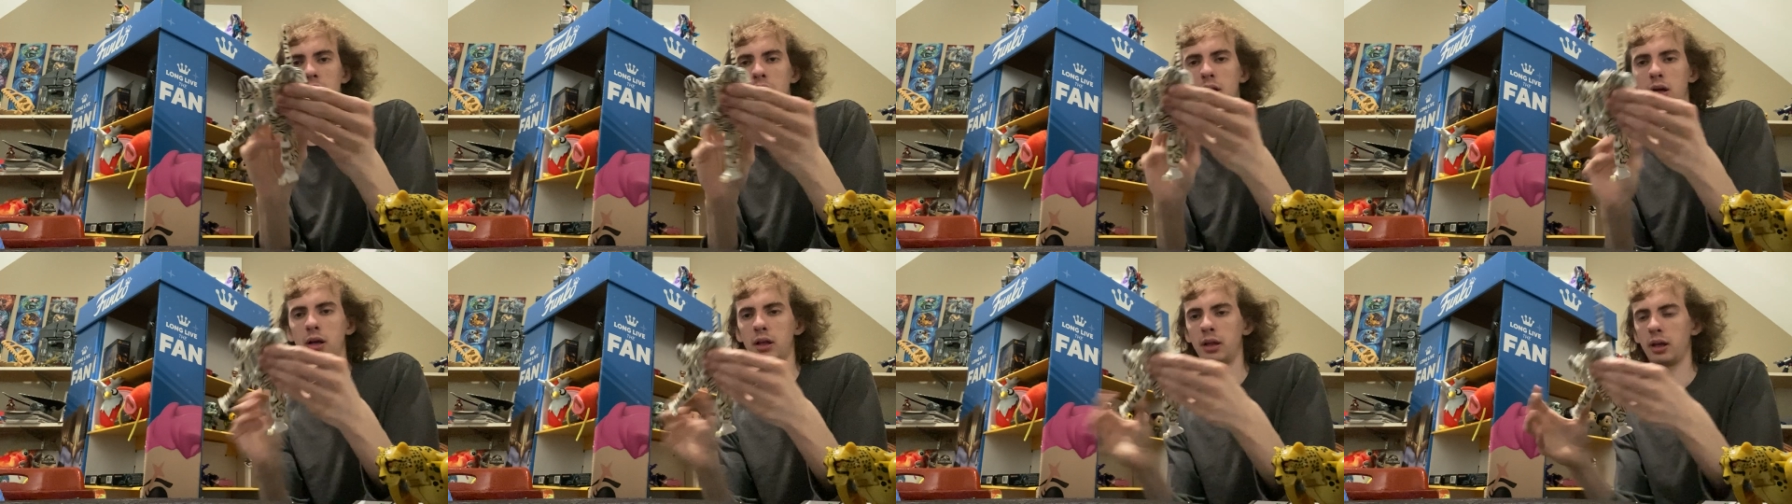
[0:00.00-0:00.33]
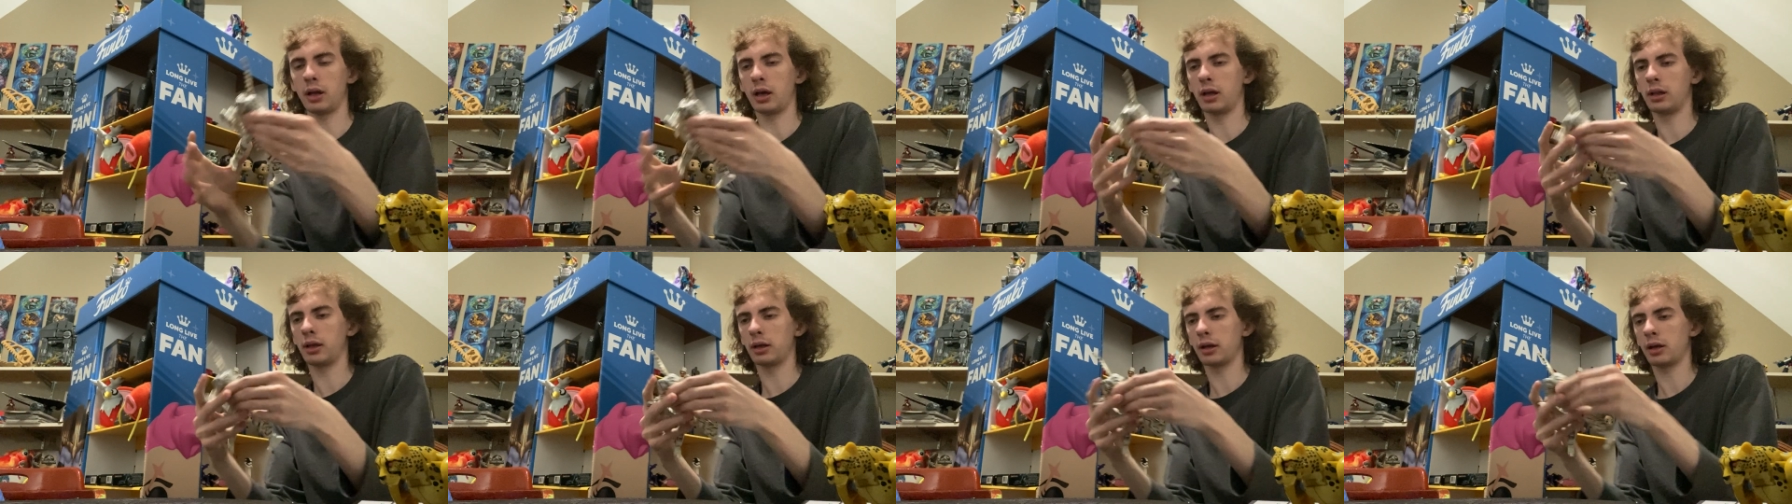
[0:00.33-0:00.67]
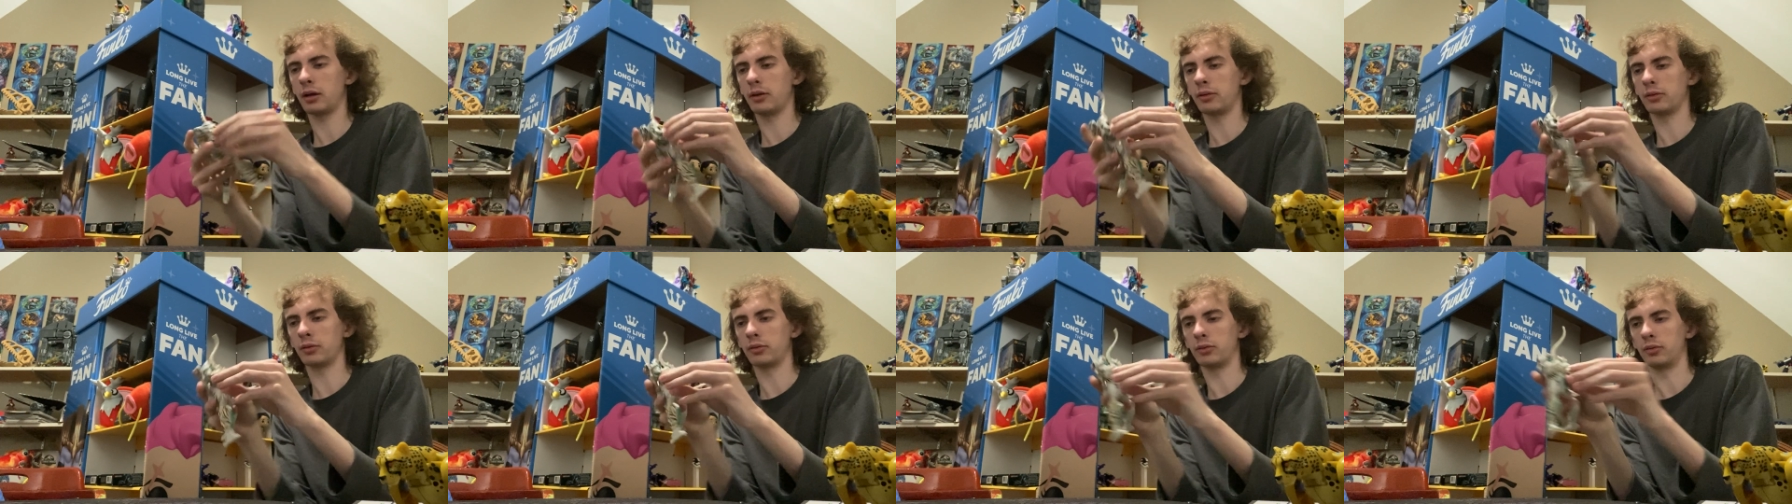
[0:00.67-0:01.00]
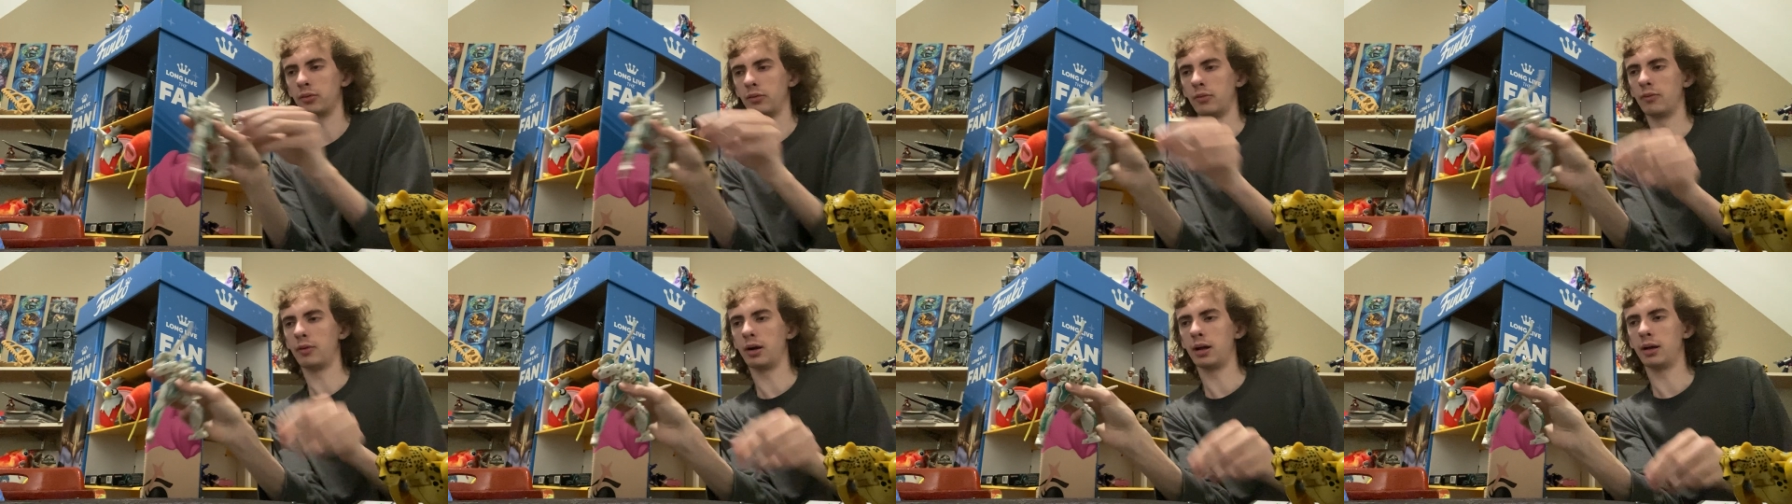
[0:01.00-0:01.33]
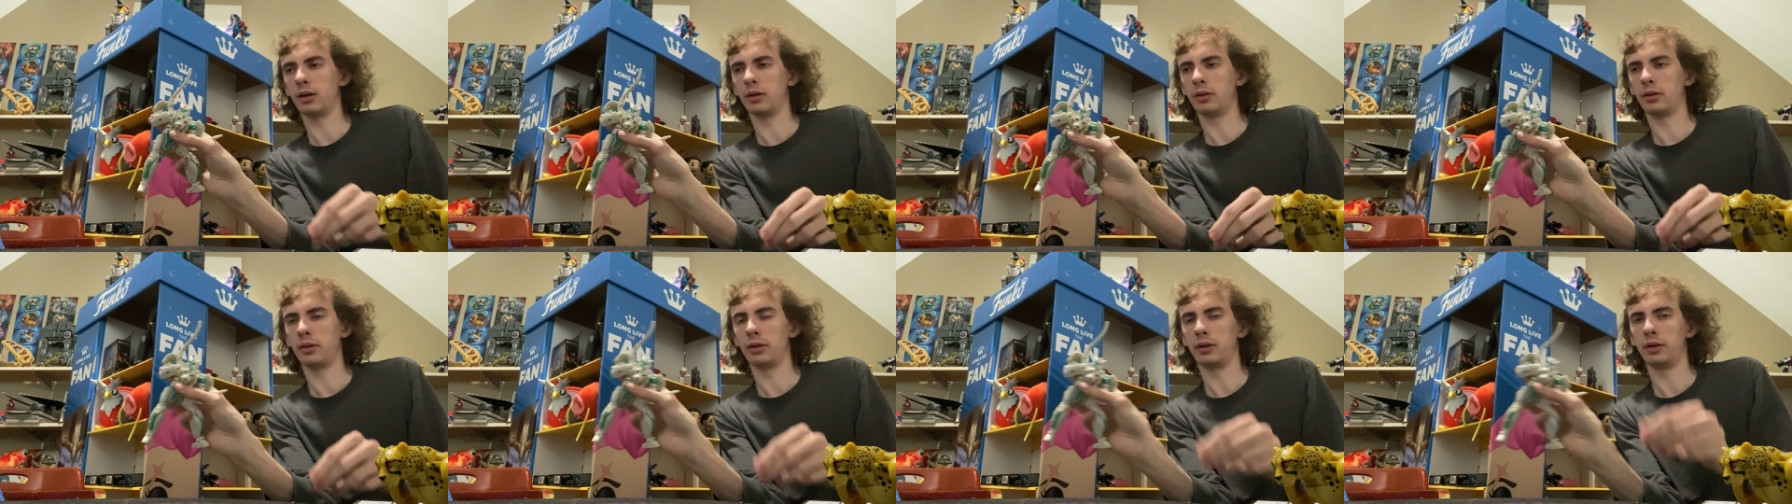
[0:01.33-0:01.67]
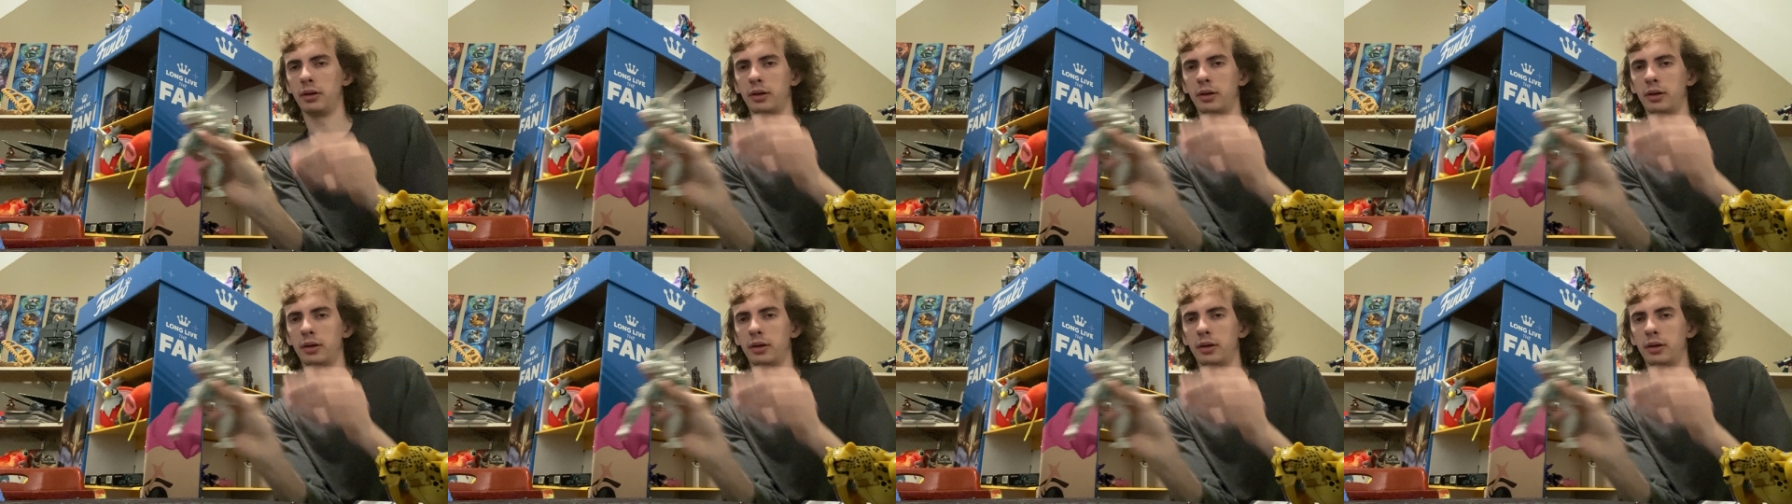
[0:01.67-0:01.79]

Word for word: I like, I like how well